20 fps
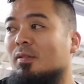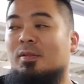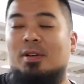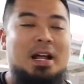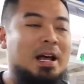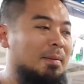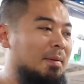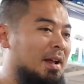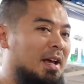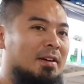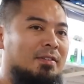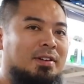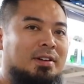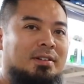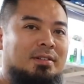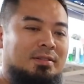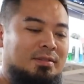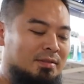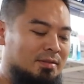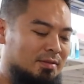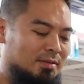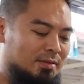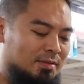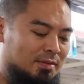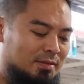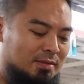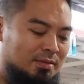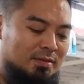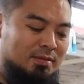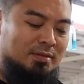What happened to Evan? Look at him.
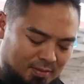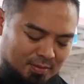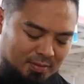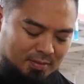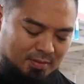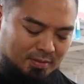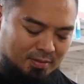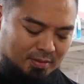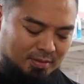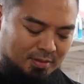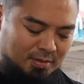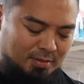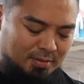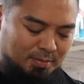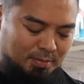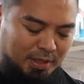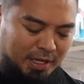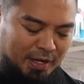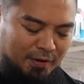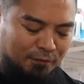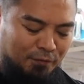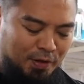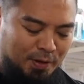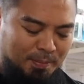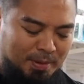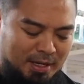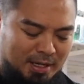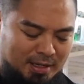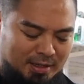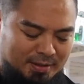Playing like
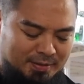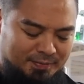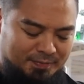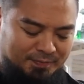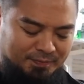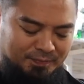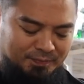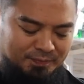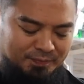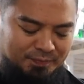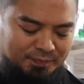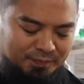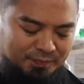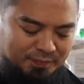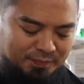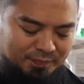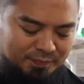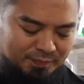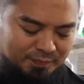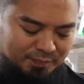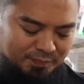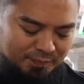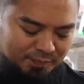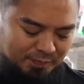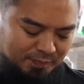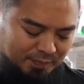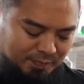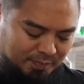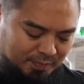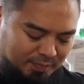football? You like you,
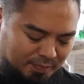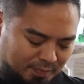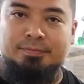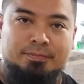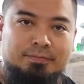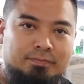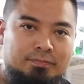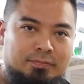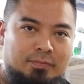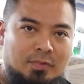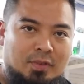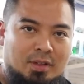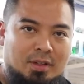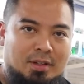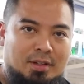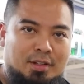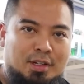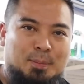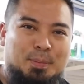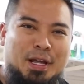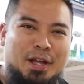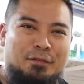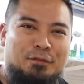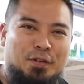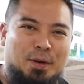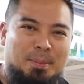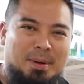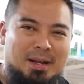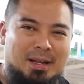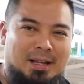yeah. You never. They're playing
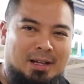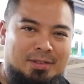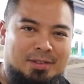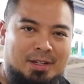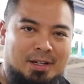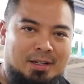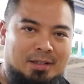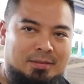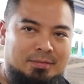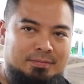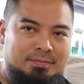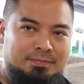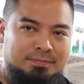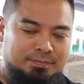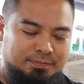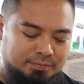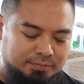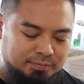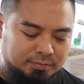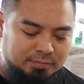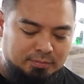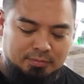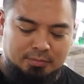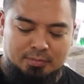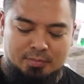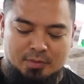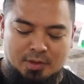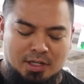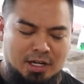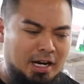football out there.
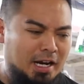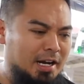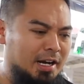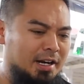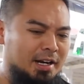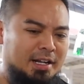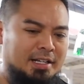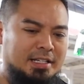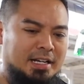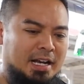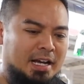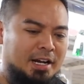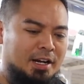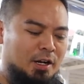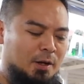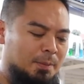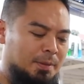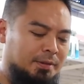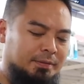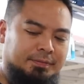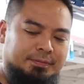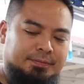All right, here it is. I got it open.